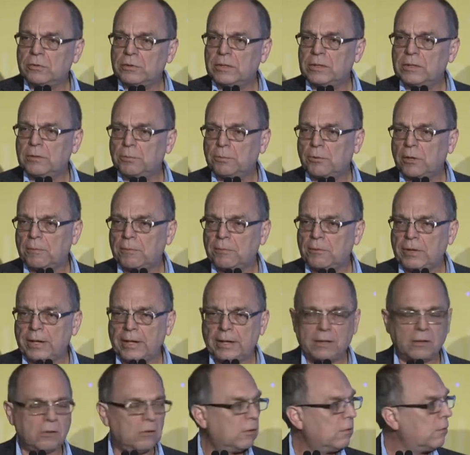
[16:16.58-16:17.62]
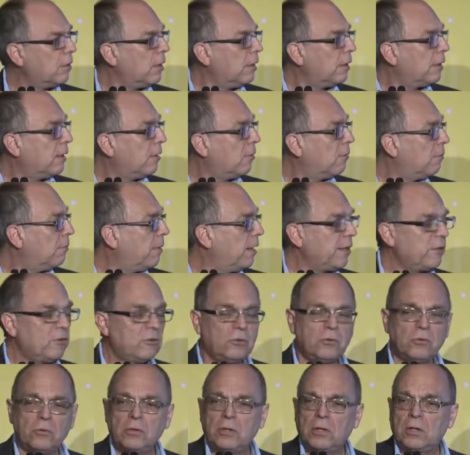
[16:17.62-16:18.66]
in the proper angle. Now, mind
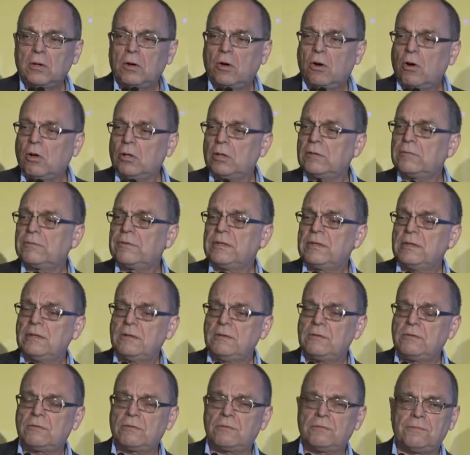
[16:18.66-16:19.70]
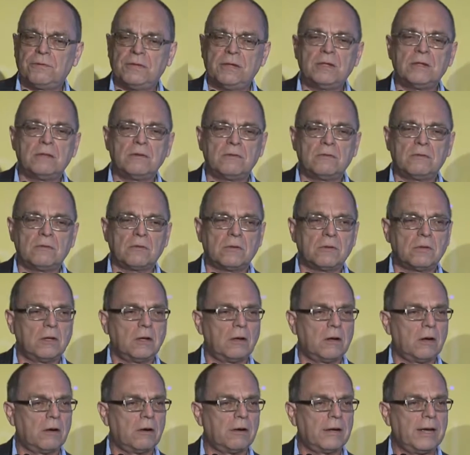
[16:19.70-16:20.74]
you, all of these fins
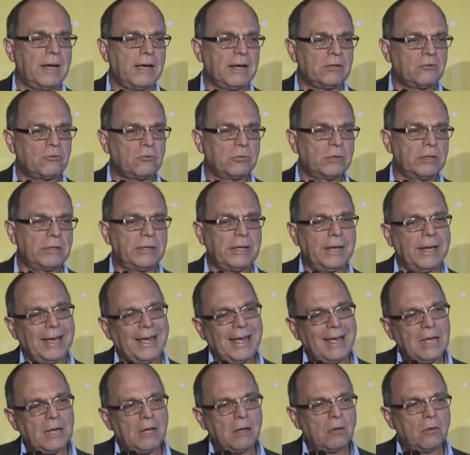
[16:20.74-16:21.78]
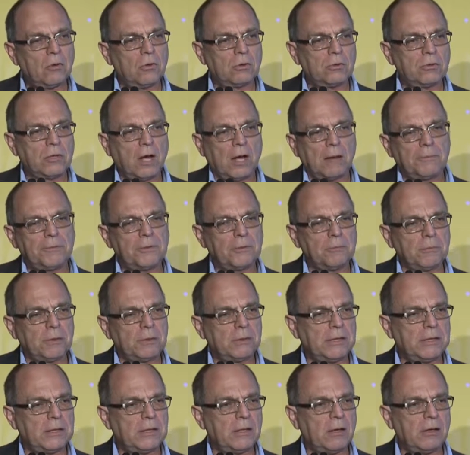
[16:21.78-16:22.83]
are actually angled
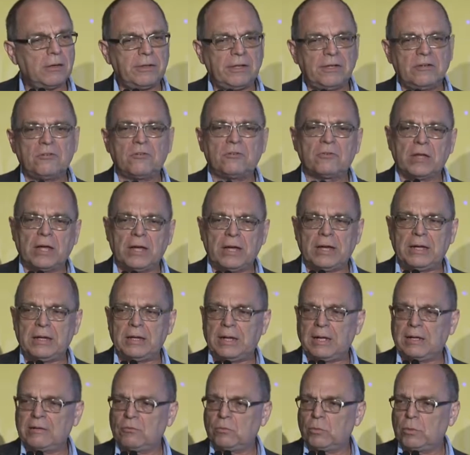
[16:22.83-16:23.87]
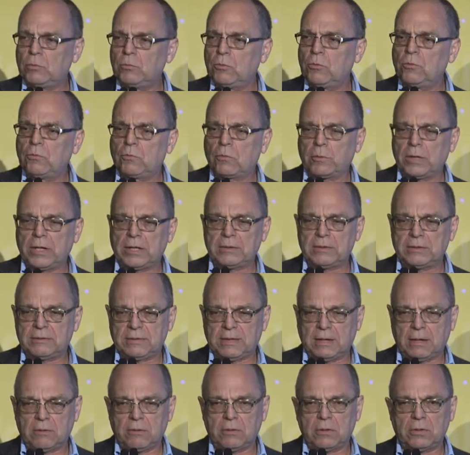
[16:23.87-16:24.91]
optimally on each side as we move around the
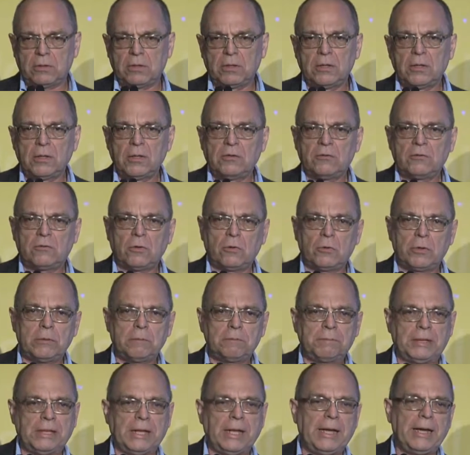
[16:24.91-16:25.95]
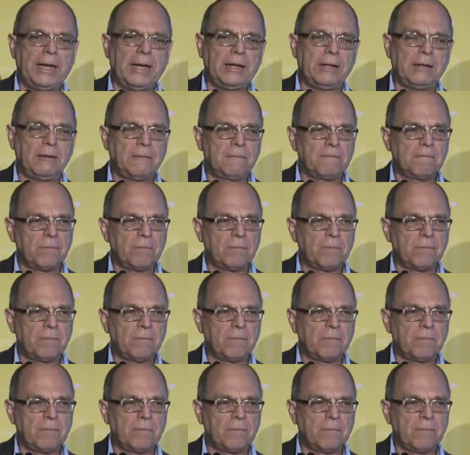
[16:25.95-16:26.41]
tower. So in plan,